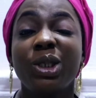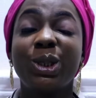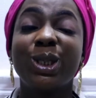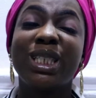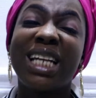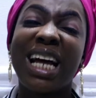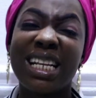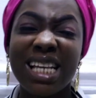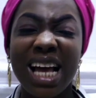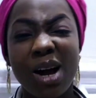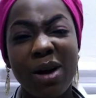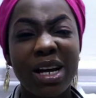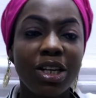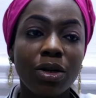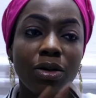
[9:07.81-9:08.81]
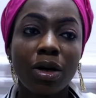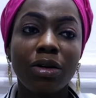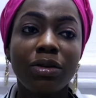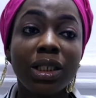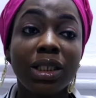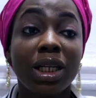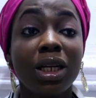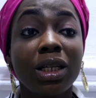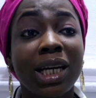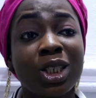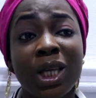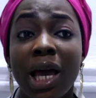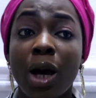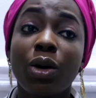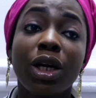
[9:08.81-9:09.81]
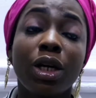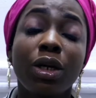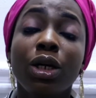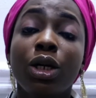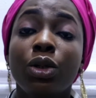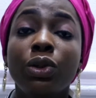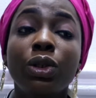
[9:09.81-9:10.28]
She said that, why do you not read? Then later she's like, okay,